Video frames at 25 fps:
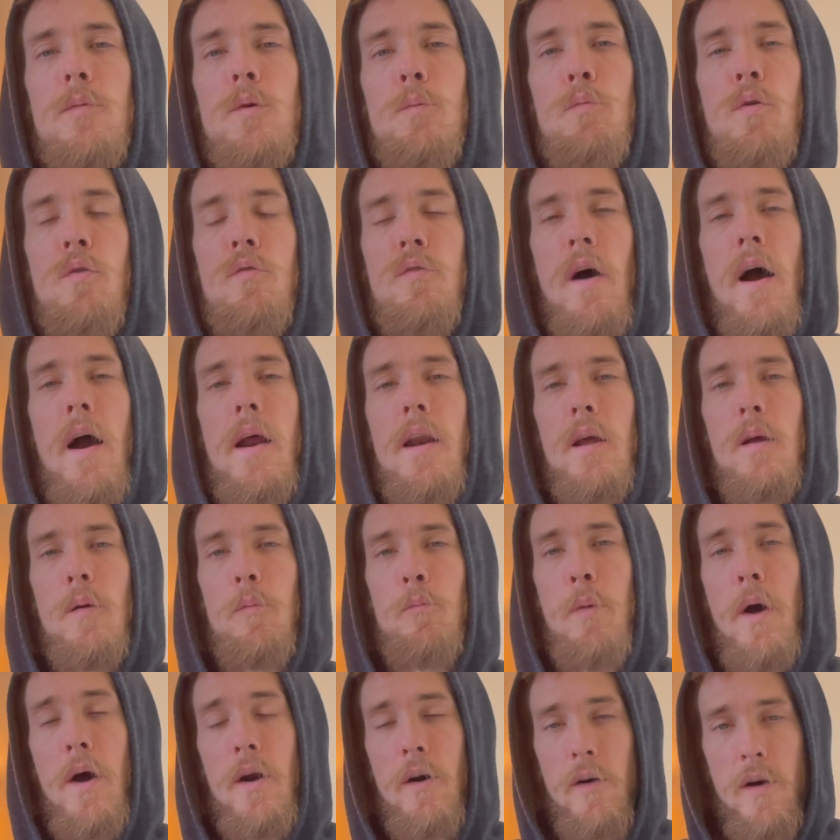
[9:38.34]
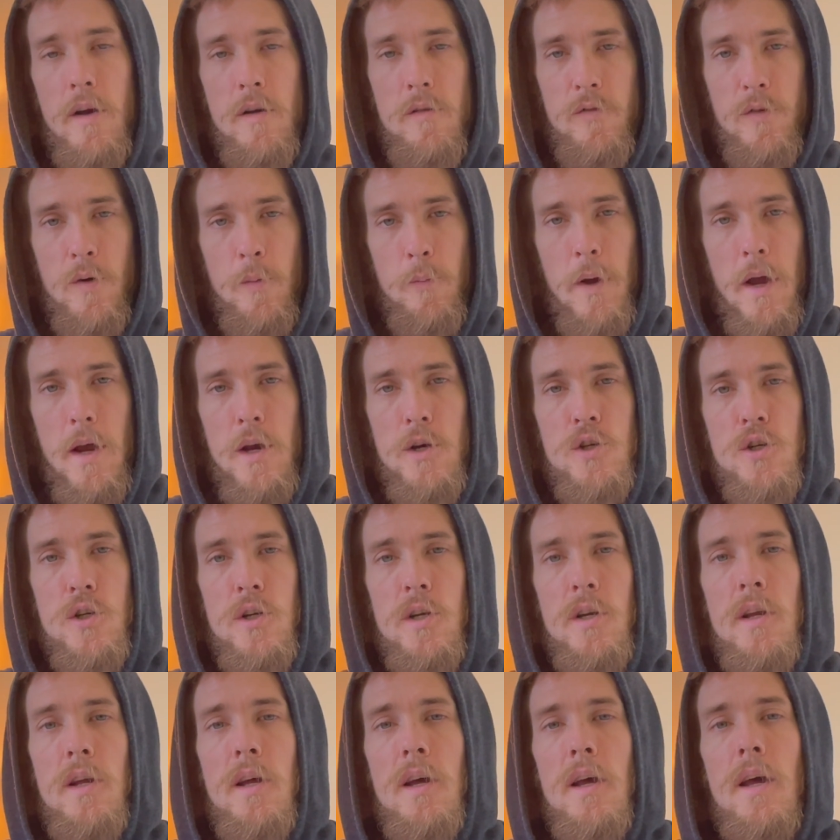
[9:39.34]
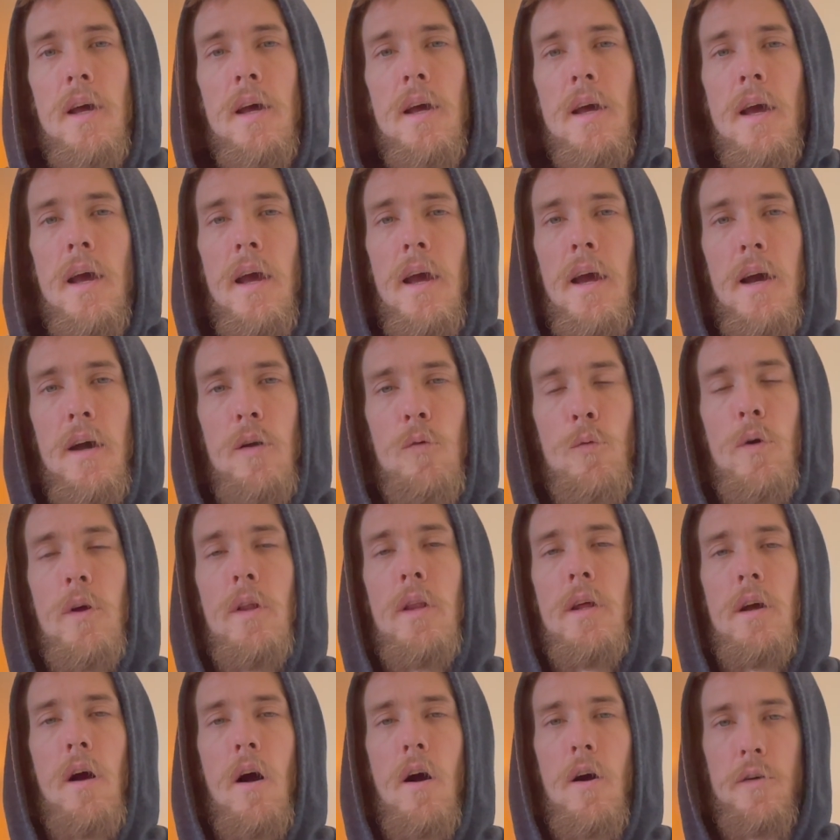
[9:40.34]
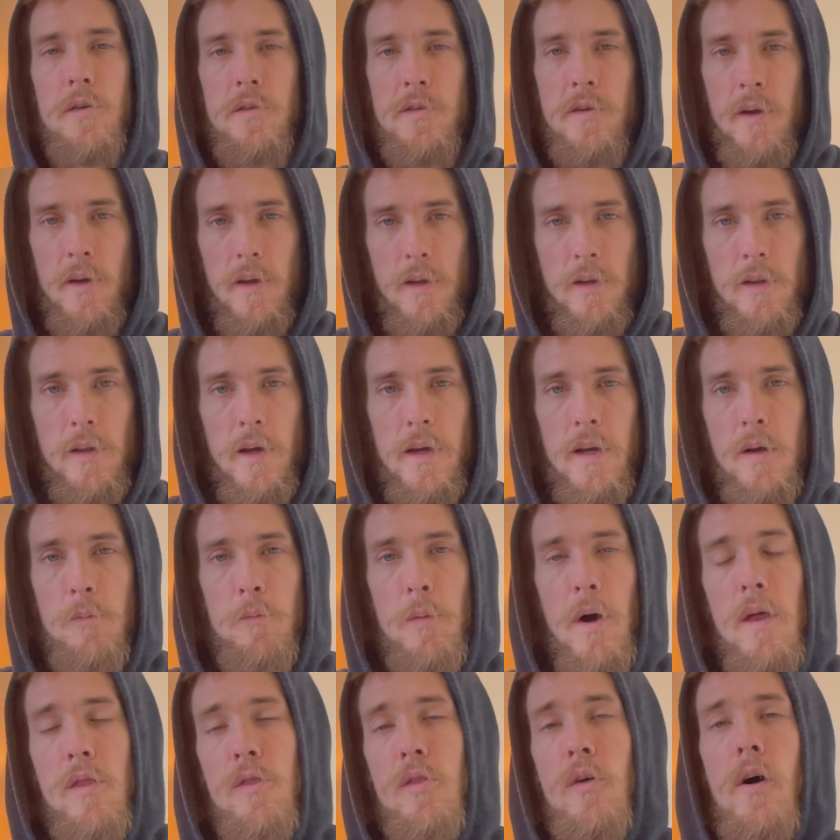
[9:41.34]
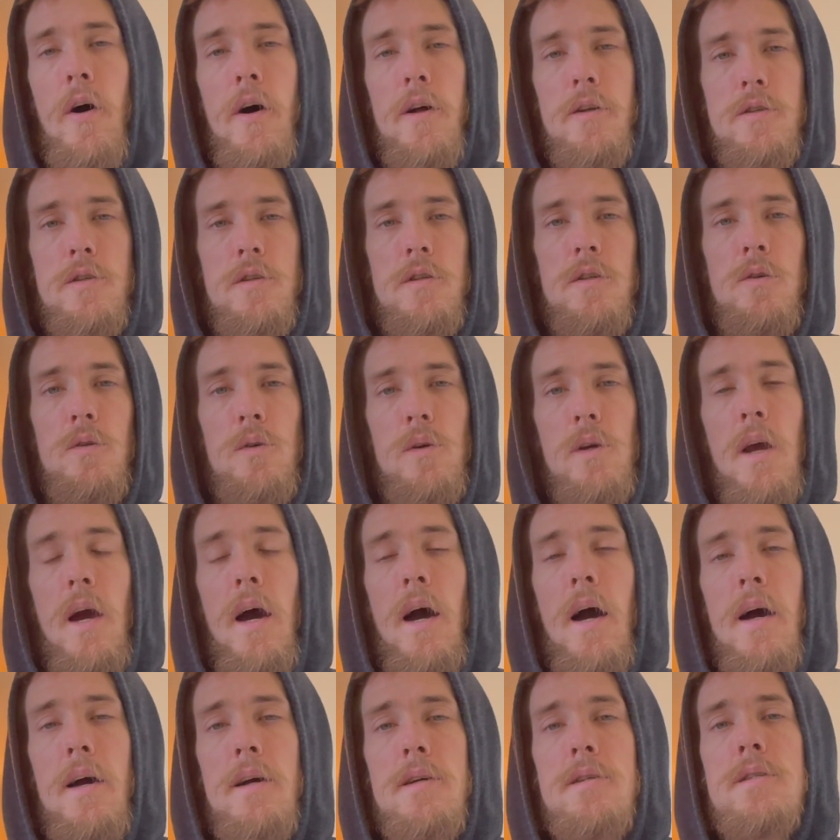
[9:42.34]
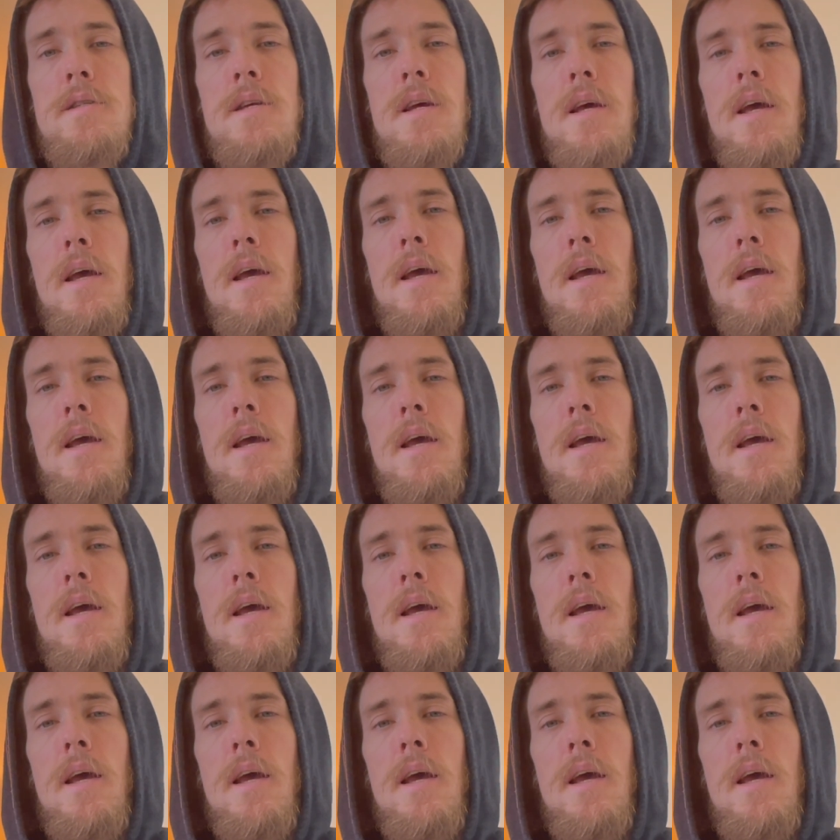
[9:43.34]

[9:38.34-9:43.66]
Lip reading: providing better information and really articulating my thoughts to you guys.